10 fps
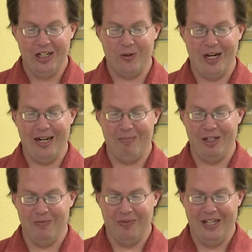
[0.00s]
grab
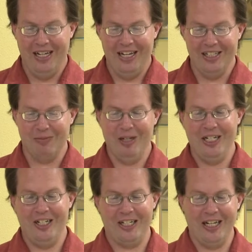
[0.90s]
as
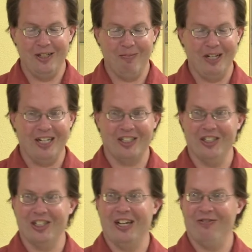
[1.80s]
many decanter
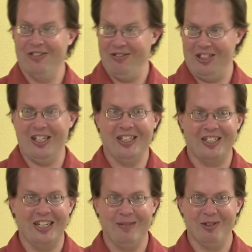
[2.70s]
boxes off a set of
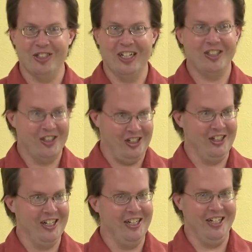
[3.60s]
tables as you
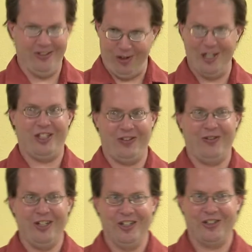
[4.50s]
could and reach the
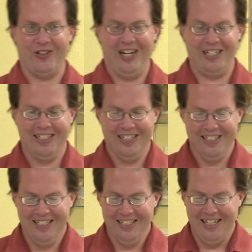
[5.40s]
finish line.
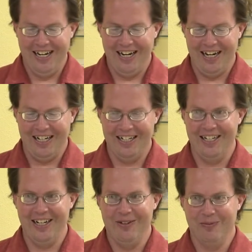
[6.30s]

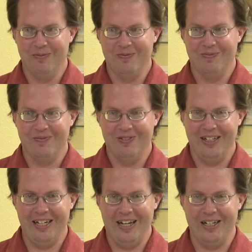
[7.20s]
And uh,
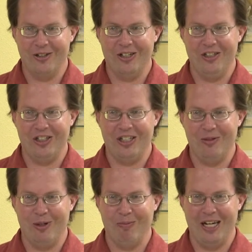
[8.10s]
now, could you see
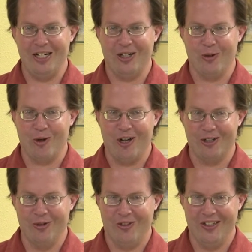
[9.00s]
what might go
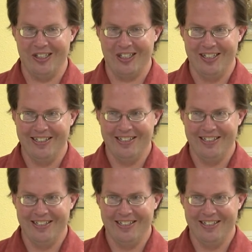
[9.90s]
wrong with this?